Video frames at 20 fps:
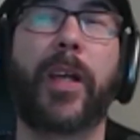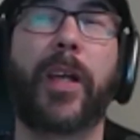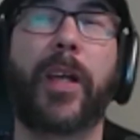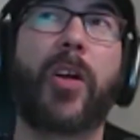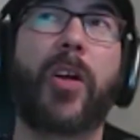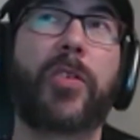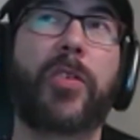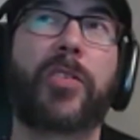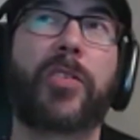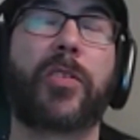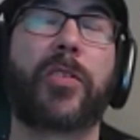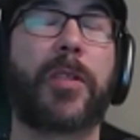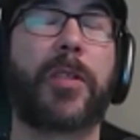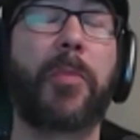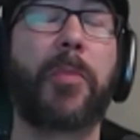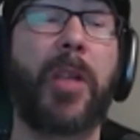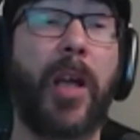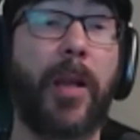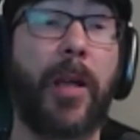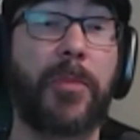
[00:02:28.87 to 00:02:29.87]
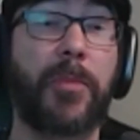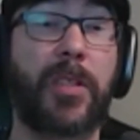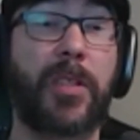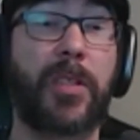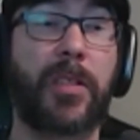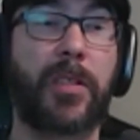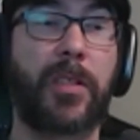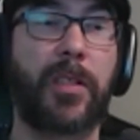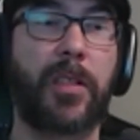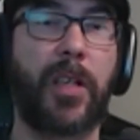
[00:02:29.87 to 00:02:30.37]
and also
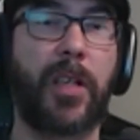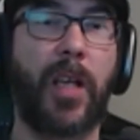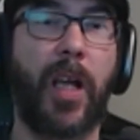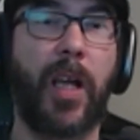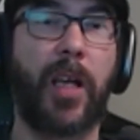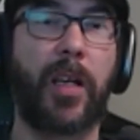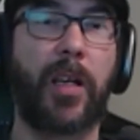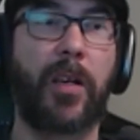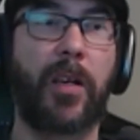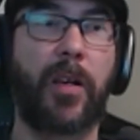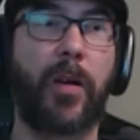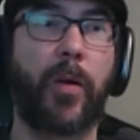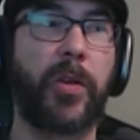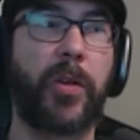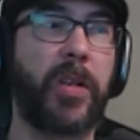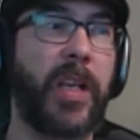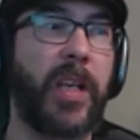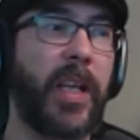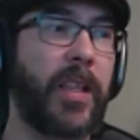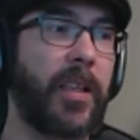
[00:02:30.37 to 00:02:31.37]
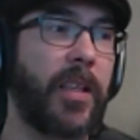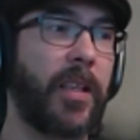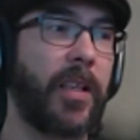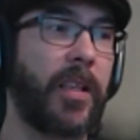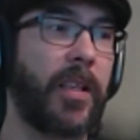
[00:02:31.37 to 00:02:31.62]
sometimes if you get